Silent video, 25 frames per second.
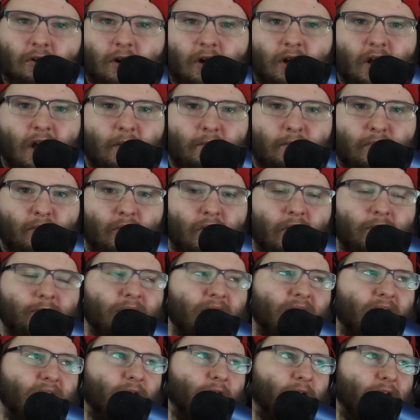a boy
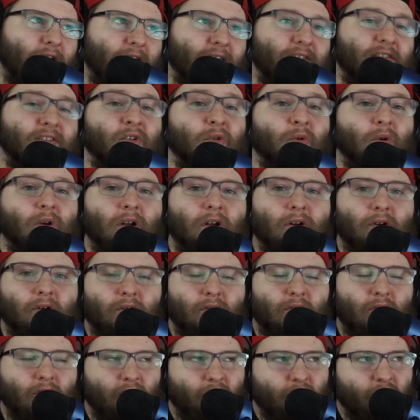being into a
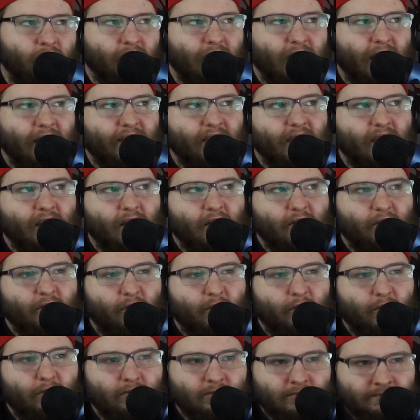girl or liking a
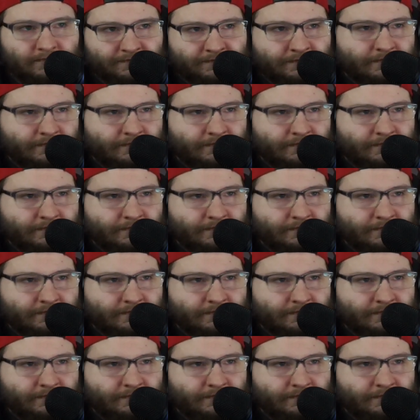girl.